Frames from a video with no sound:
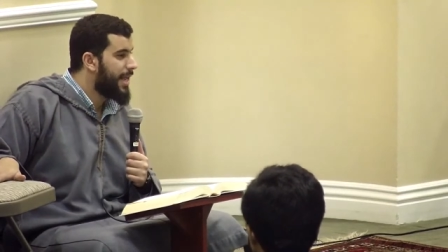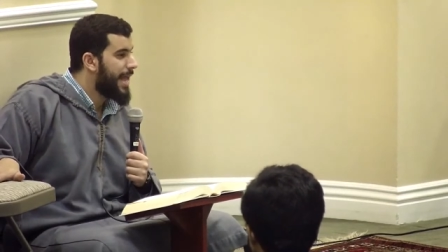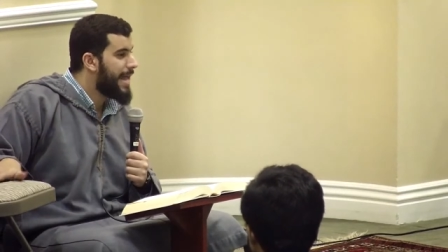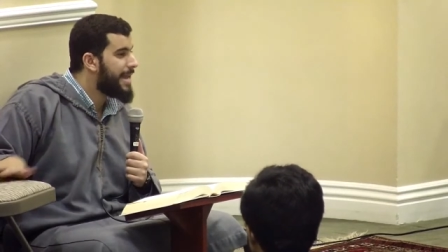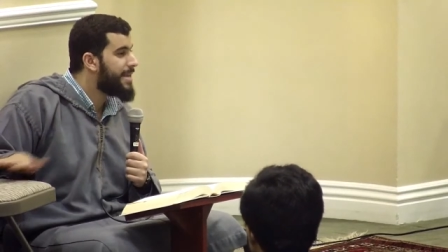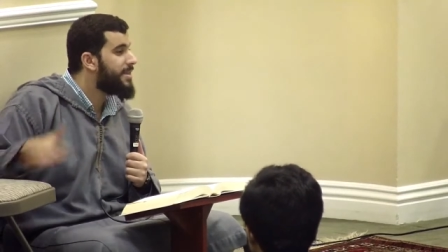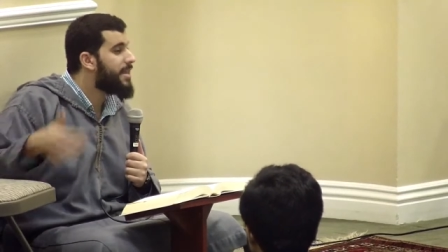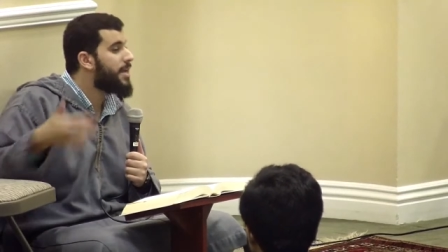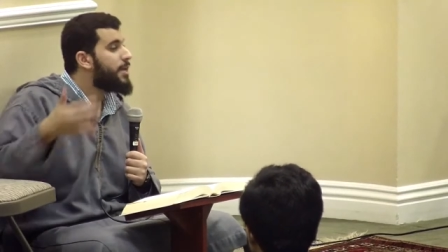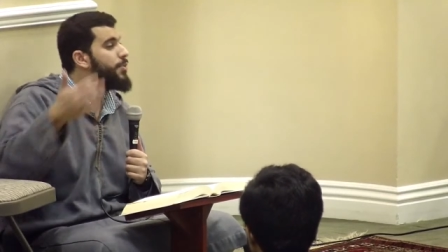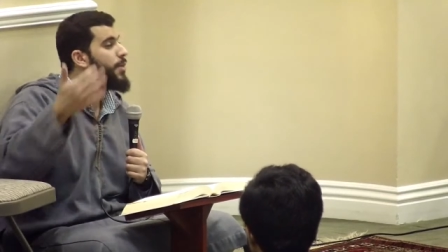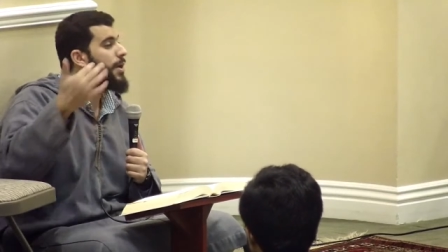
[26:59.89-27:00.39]

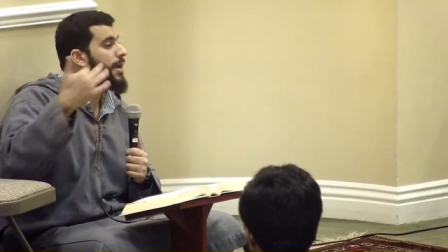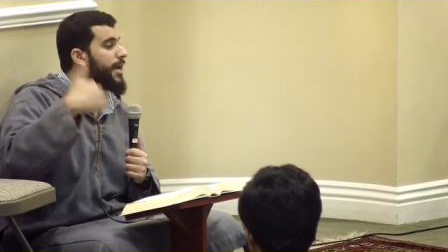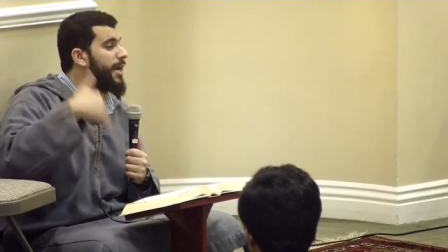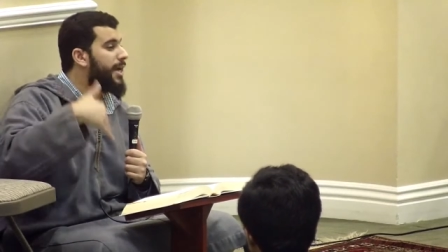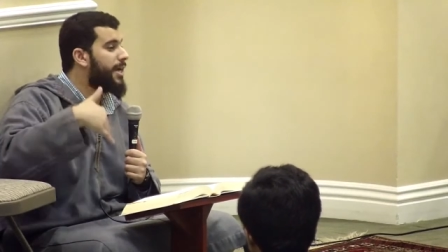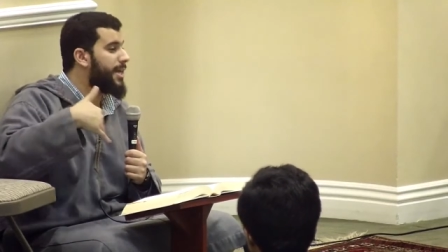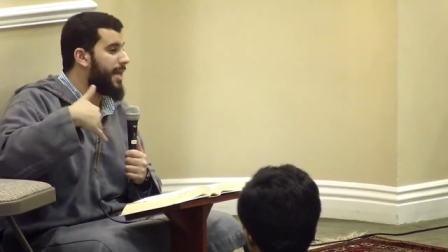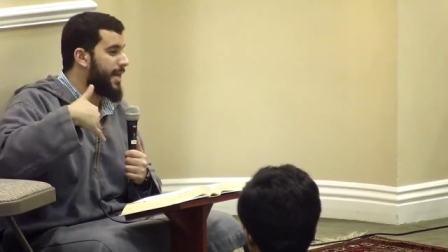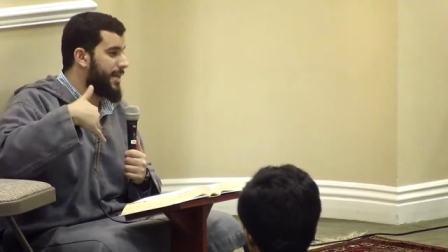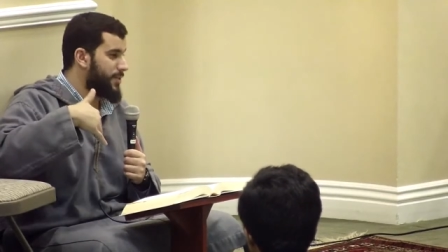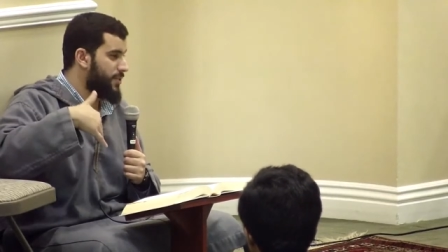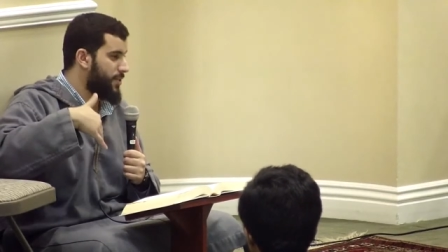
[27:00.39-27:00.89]
And they
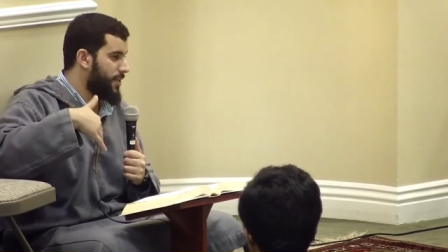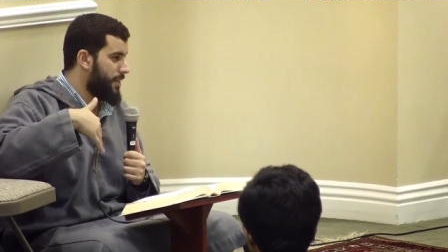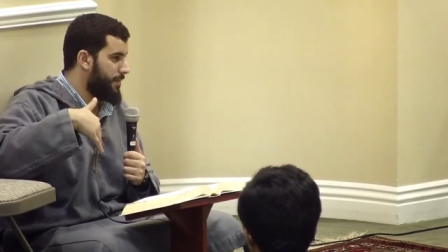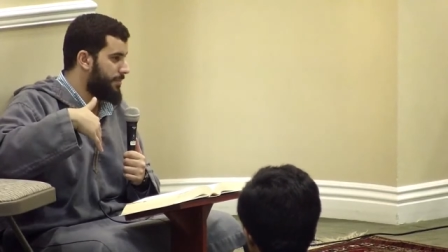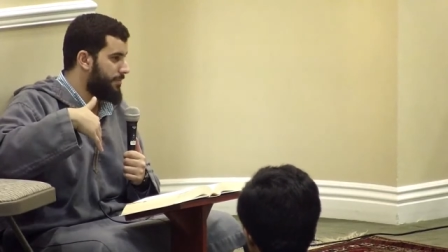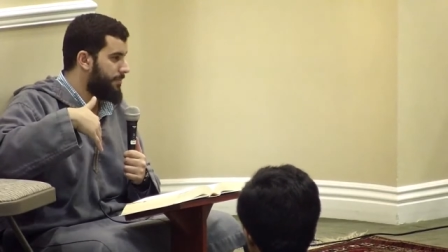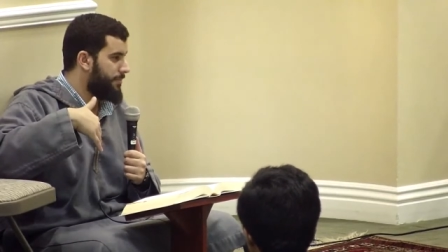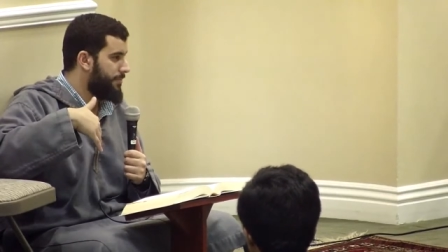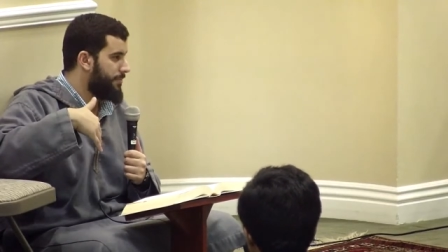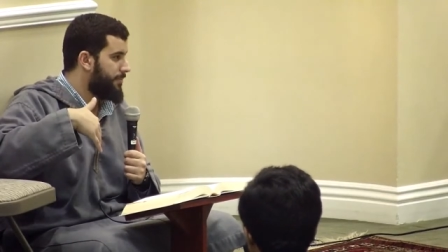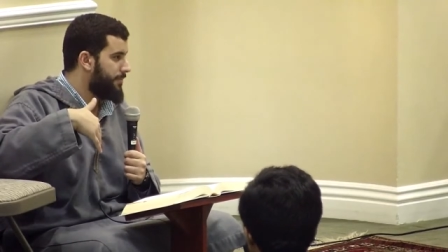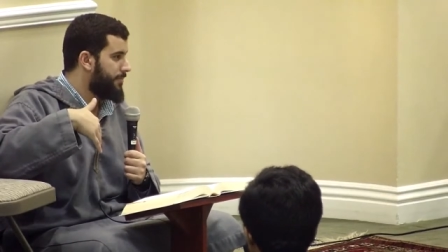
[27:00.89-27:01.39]
recognized
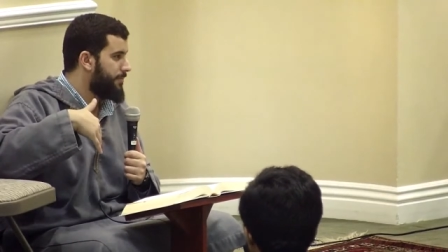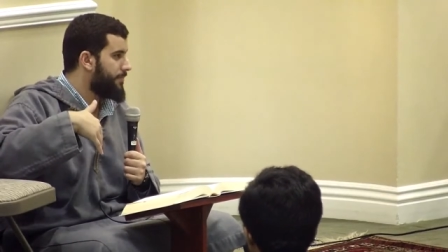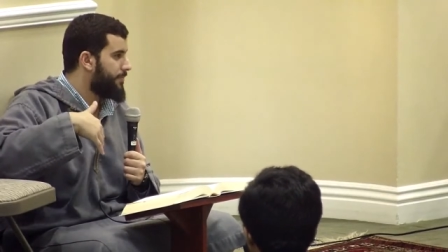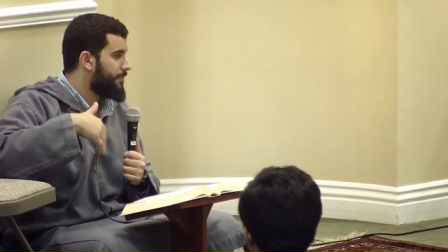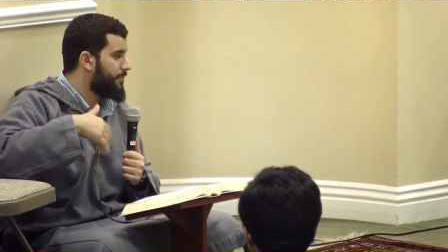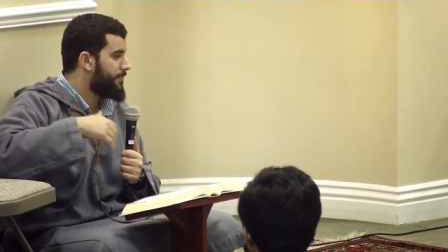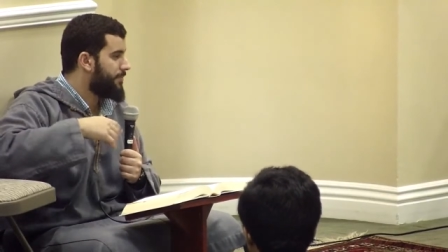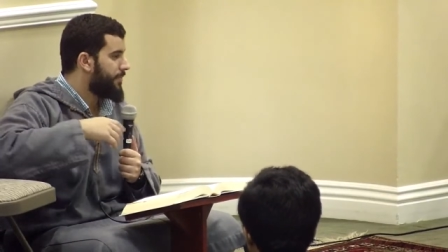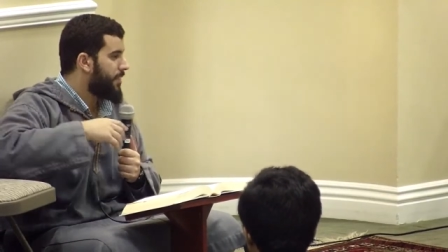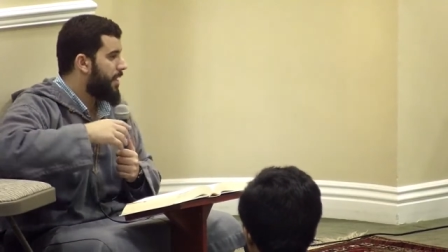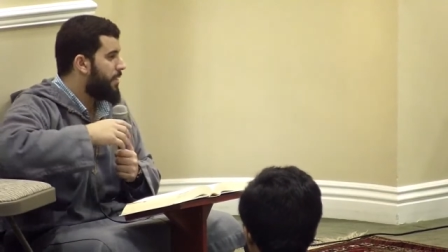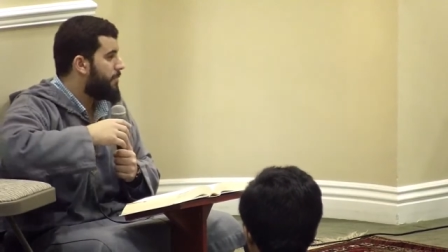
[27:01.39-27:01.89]
him.
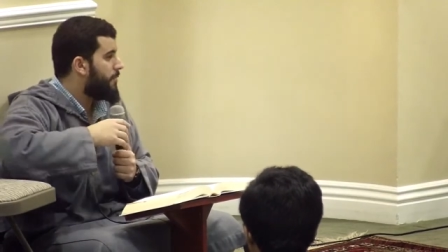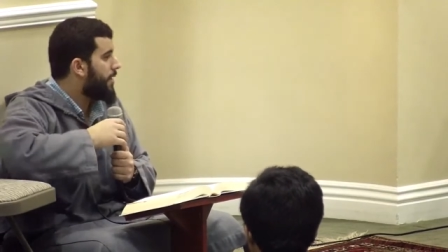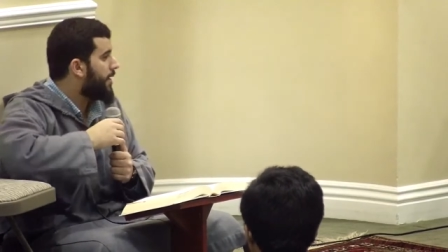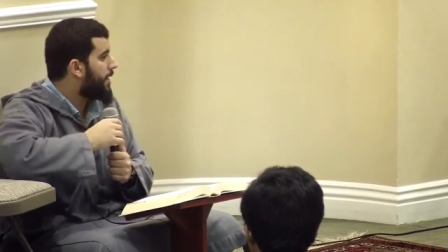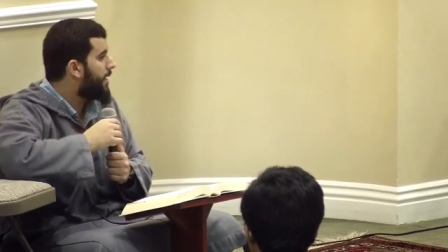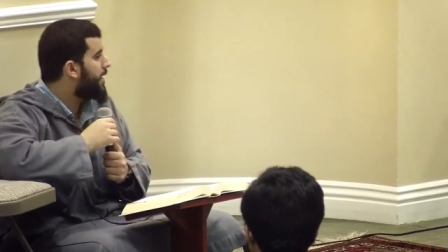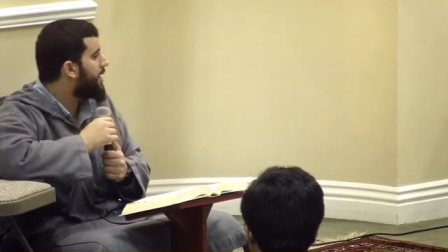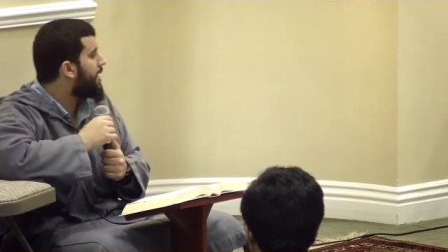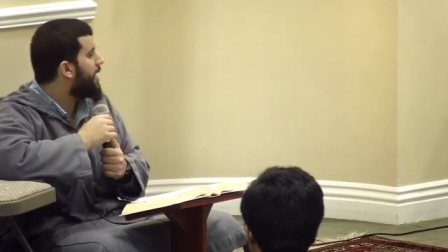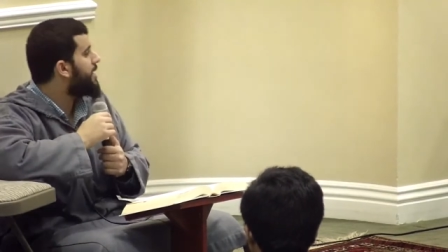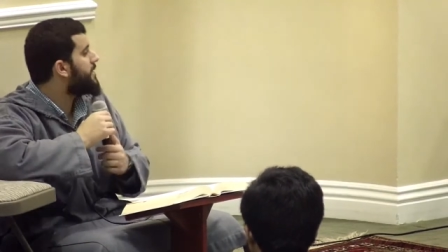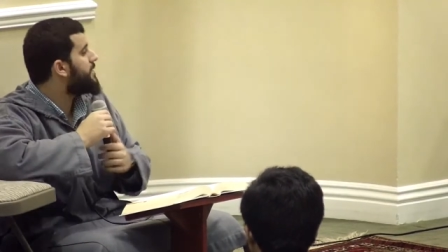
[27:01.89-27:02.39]
They
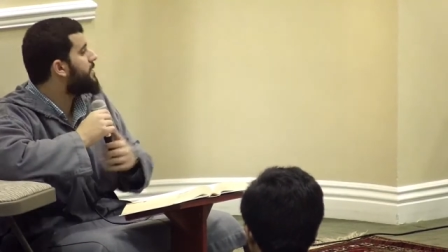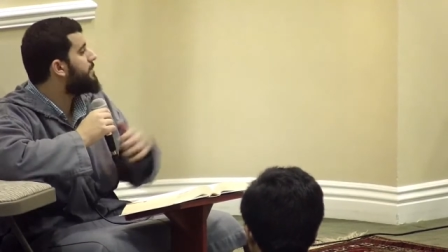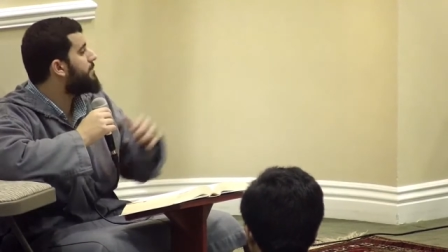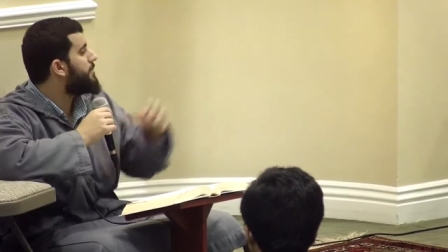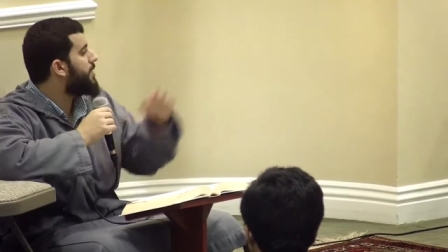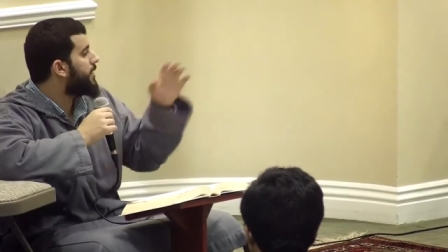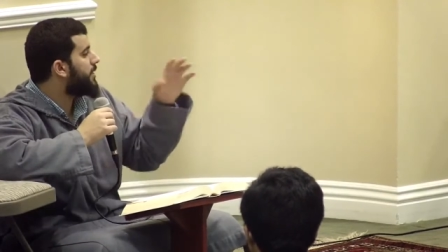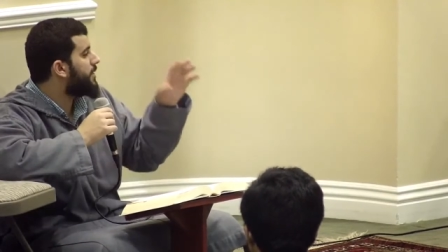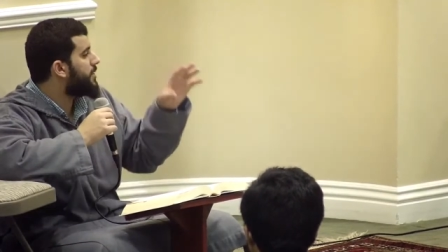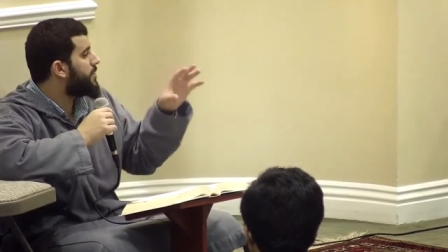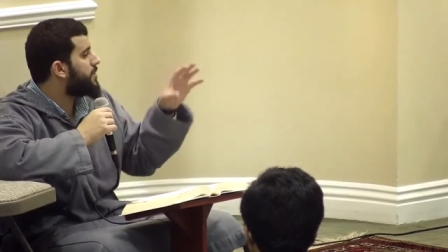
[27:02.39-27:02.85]
recognized him that